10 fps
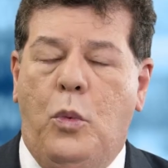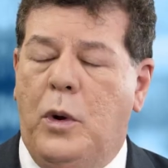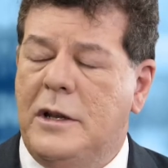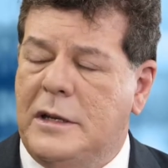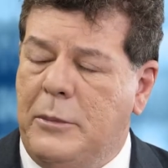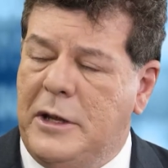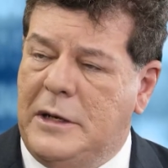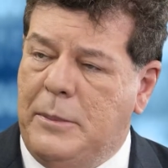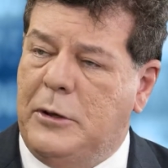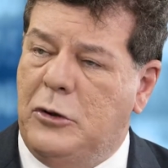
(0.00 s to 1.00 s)
What are some of the
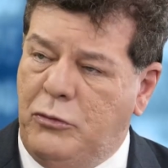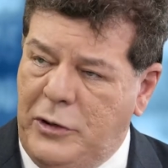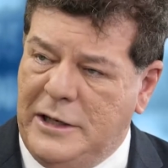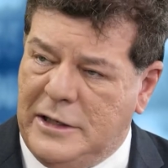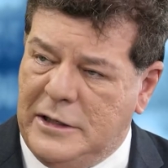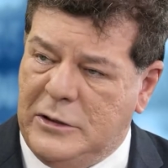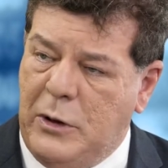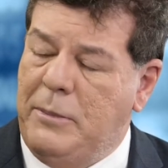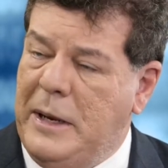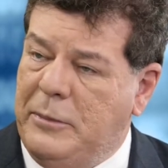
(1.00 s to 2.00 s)
typical reasons
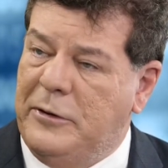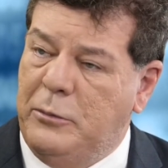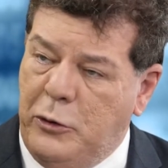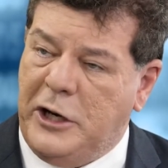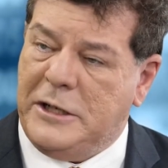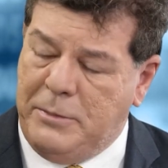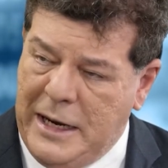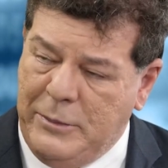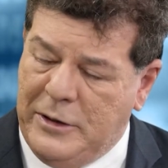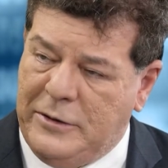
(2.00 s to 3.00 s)
why people's mortgage
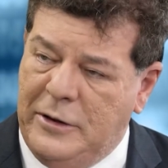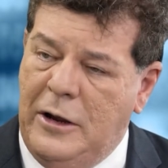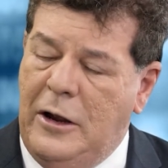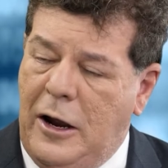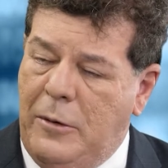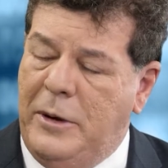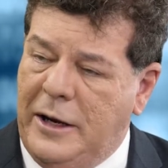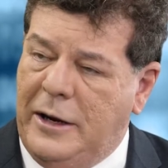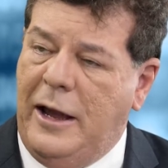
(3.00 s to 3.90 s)
payments are being